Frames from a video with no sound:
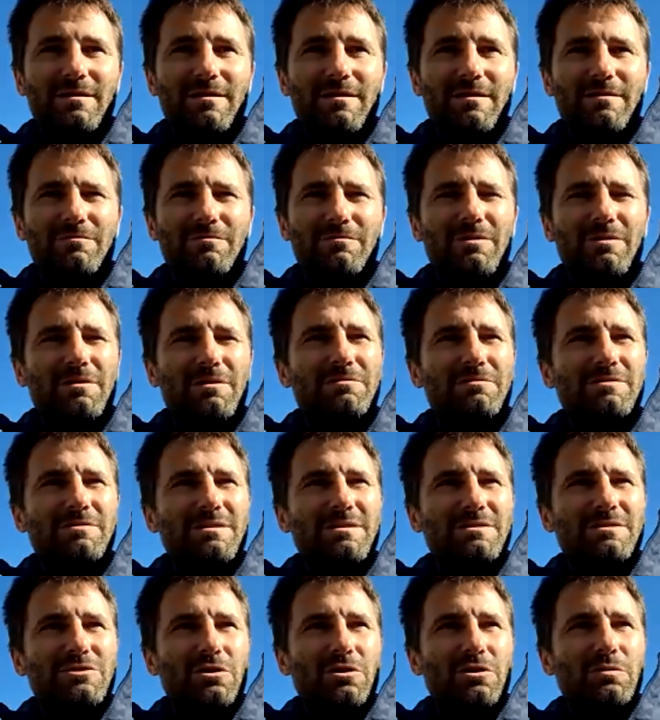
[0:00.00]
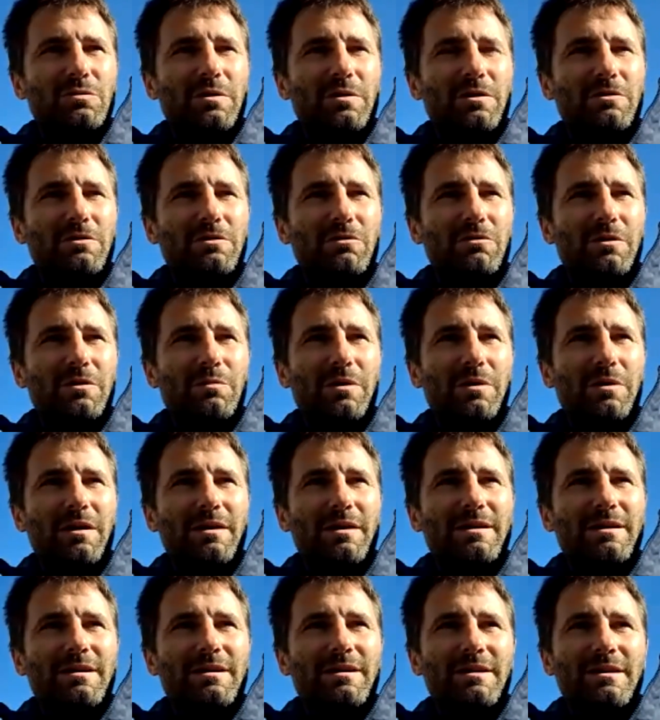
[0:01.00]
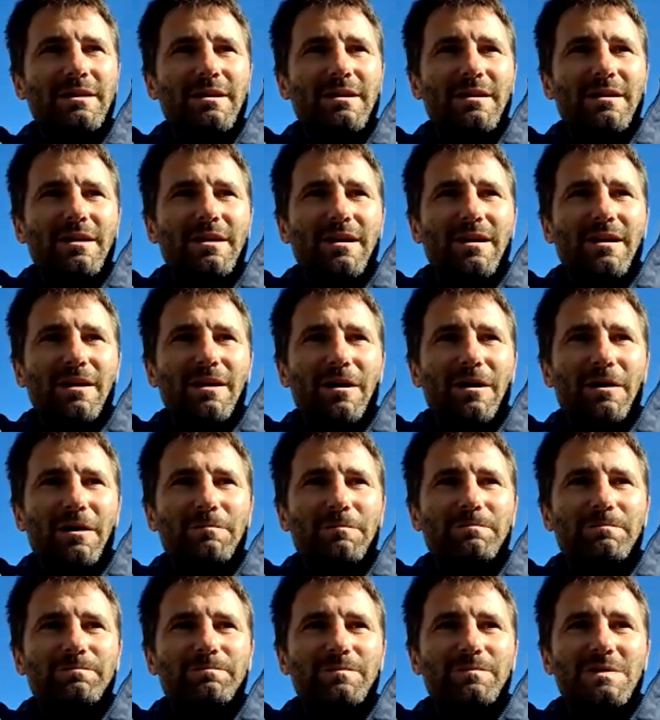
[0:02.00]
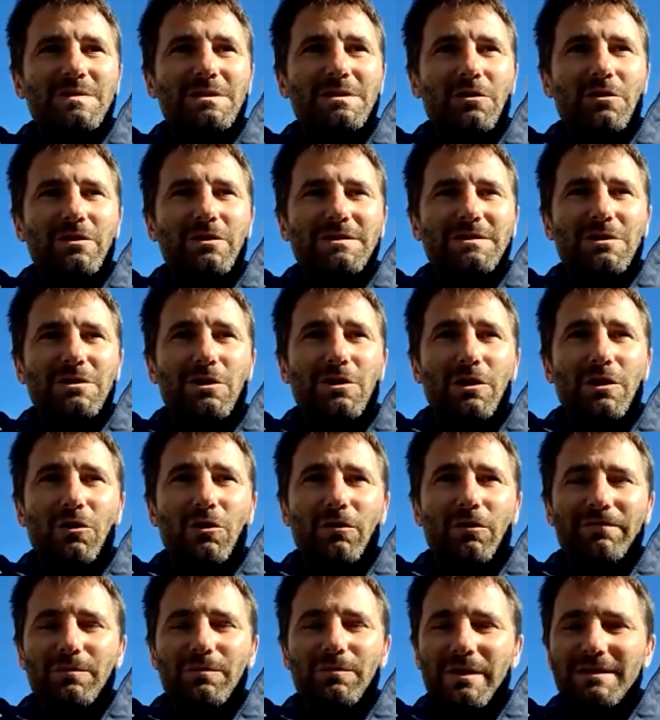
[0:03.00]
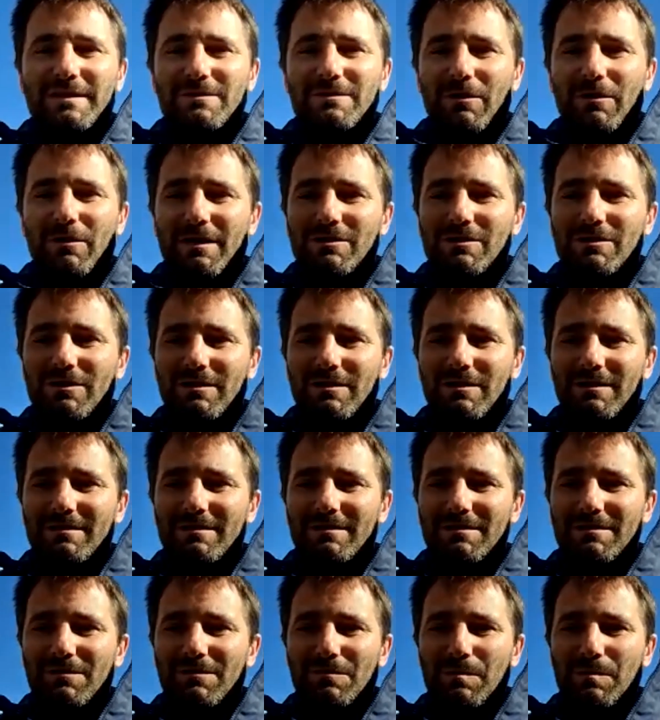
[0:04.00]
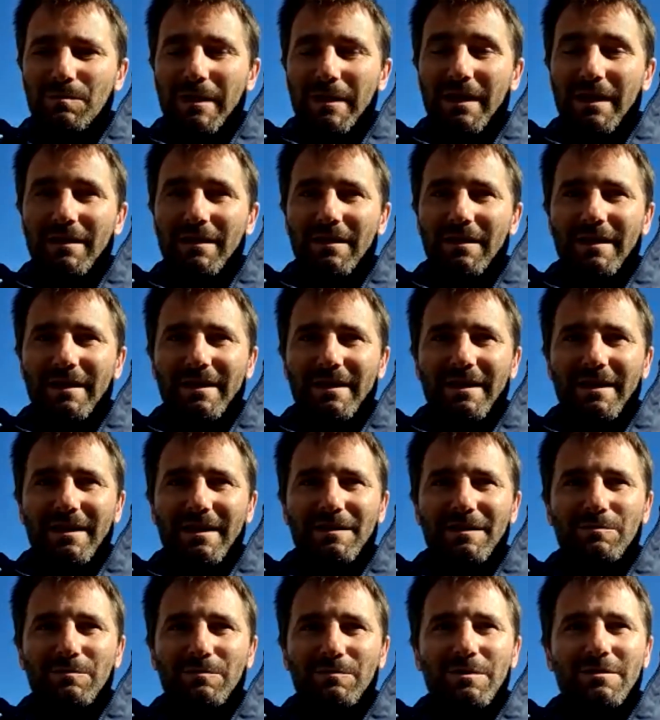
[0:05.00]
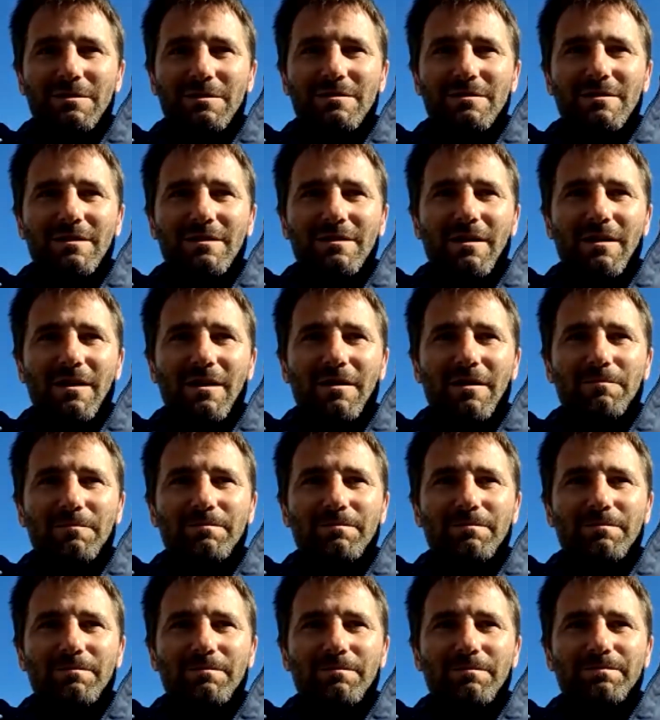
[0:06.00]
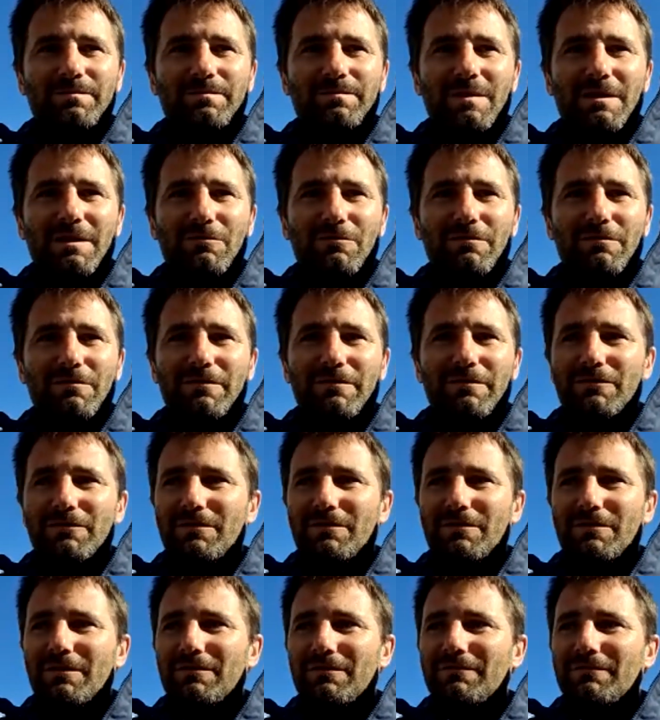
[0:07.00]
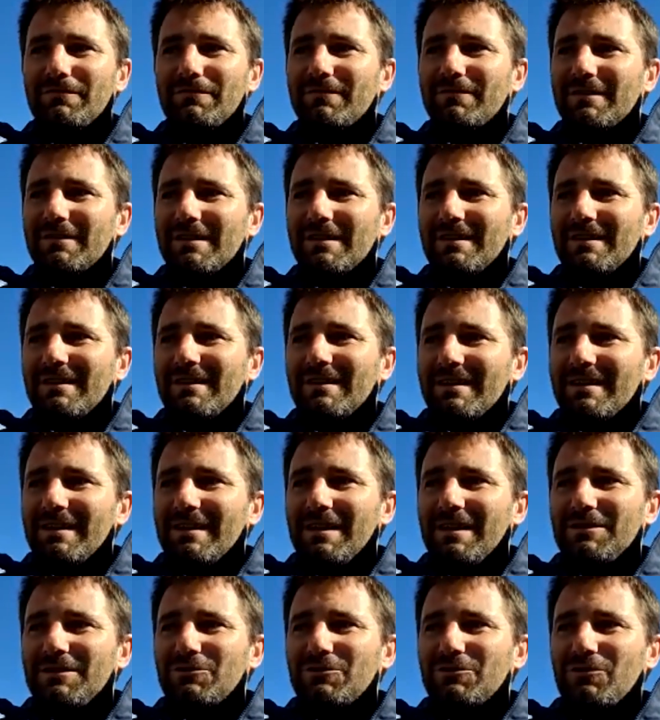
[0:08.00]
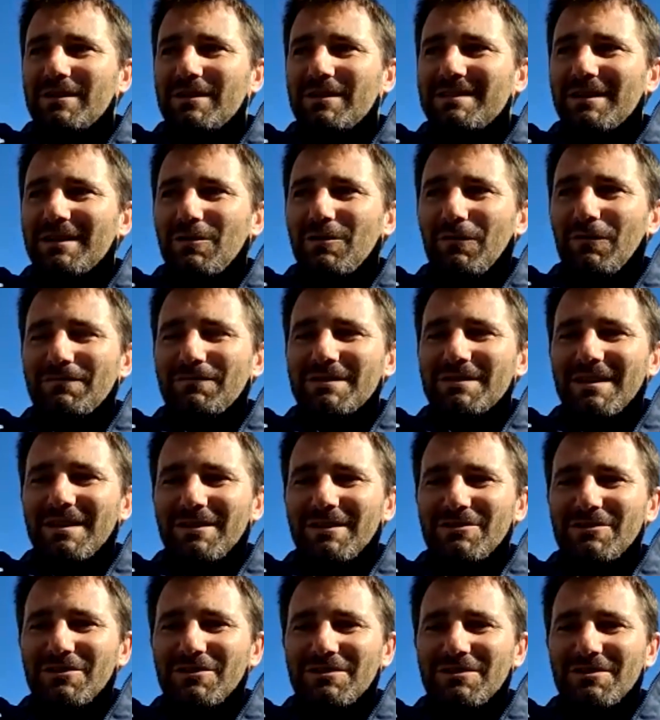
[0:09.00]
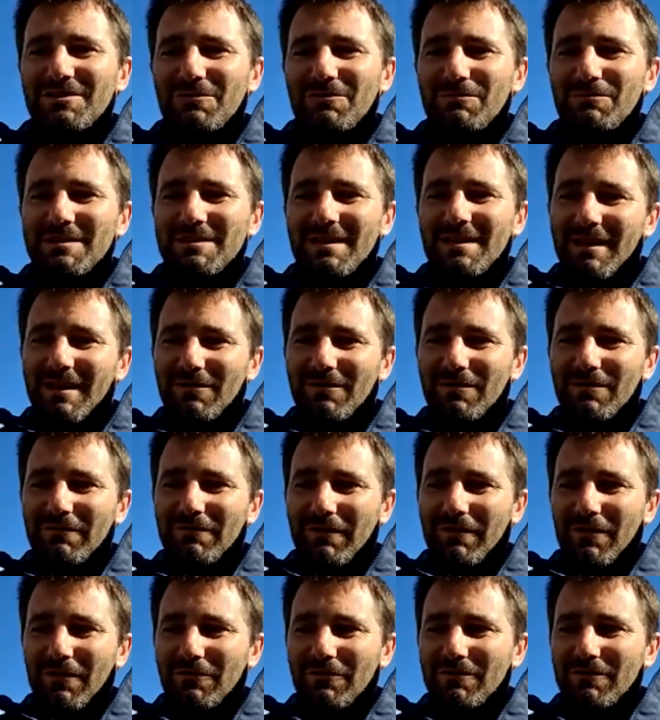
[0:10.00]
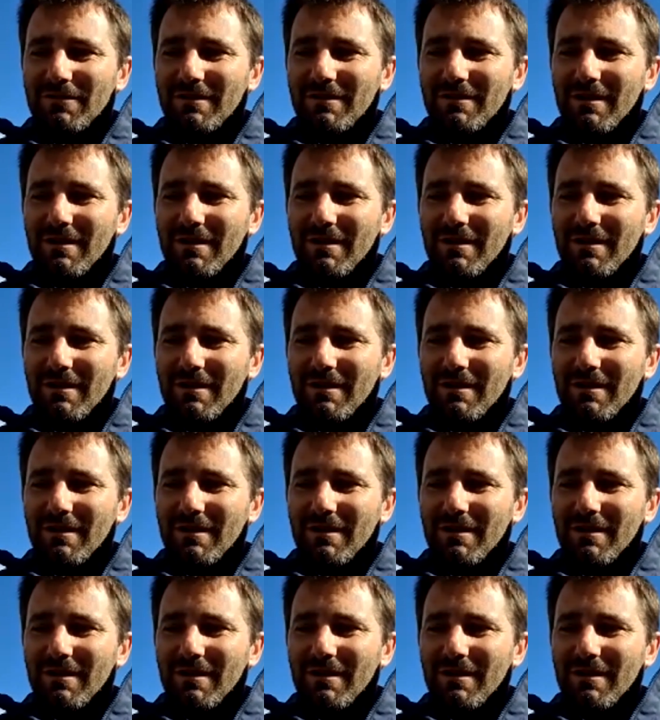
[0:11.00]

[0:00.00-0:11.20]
where was it? Joburg we were playing. So it took a lot for me to actually sort of be at that game, and there were a few kind of interesting conversations, shall we say, on the phone.